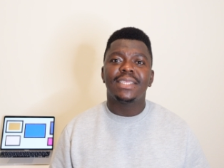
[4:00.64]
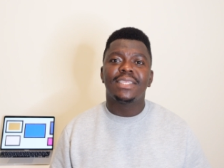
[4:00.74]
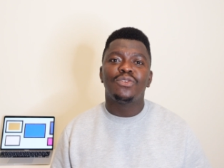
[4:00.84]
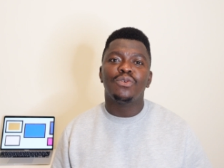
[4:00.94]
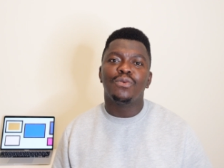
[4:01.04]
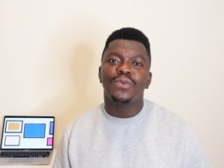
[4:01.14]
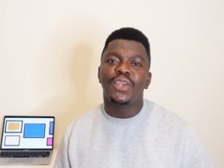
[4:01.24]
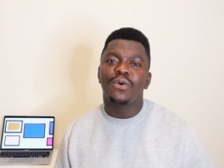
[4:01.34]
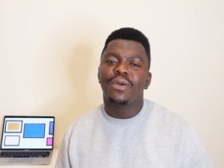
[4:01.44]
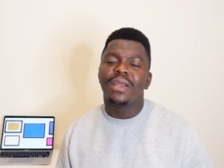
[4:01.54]

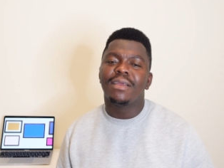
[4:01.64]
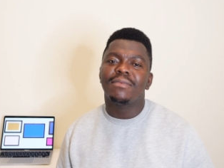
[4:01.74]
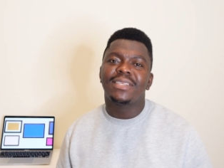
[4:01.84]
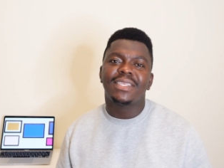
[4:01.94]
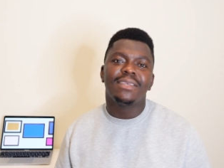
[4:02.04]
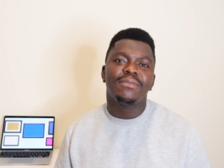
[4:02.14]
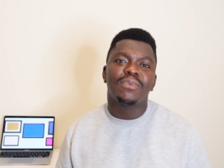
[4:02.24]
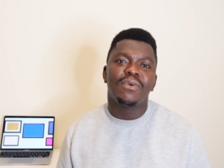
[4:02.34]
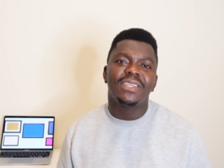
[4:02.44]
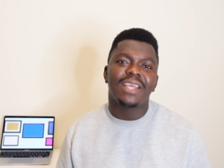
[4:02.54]
to see
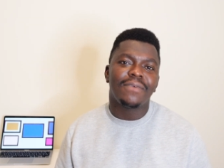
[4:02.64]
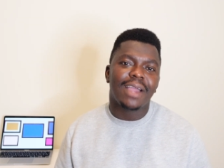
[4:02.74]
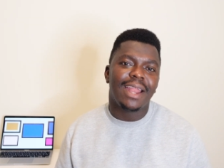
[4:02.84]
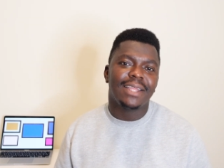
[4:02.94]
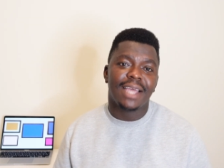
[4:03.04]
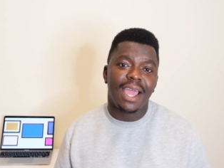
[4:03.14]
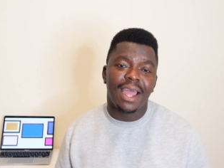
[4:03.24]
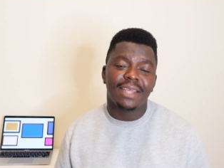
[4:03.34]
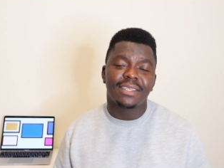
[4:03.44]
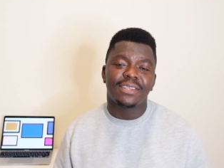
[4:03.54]
some of these African
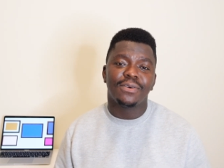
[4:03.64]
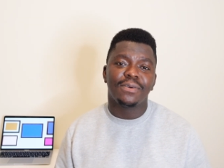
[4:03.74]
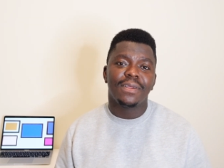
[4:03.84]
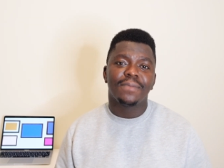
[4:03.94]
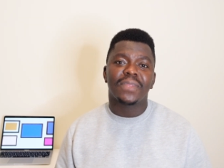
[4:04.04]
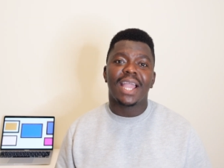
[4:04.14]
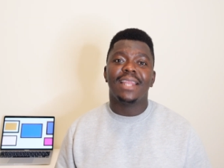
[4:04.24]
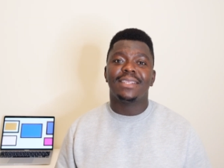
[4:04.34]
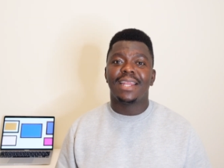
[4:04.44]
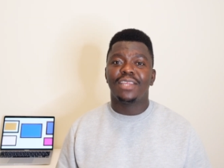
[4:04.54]
attires, so I
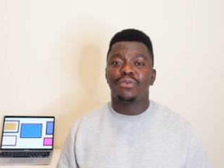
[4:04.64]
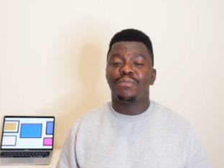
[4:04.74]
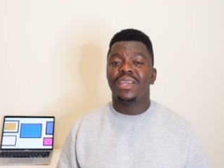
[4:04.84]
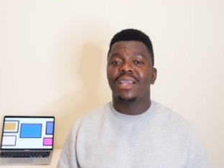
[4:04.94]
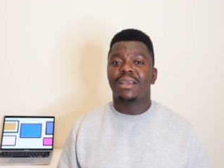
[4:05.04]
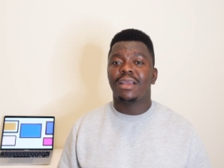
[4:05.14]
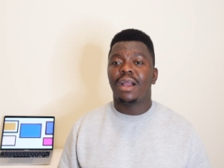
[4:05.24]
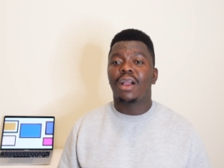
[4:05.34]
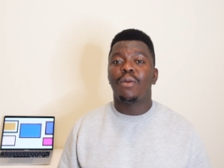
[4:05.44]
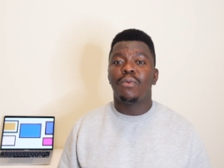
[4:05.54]
decided to bring
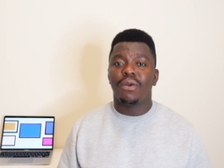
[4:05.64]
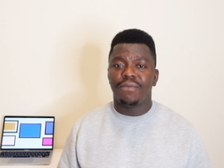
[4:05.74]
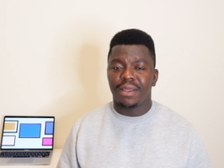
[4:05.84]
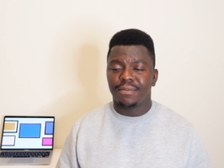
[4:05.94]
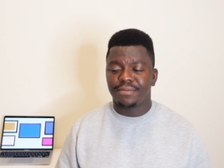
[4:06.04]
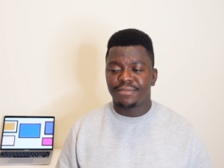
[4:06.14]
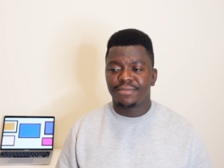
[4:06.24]
a couple of them.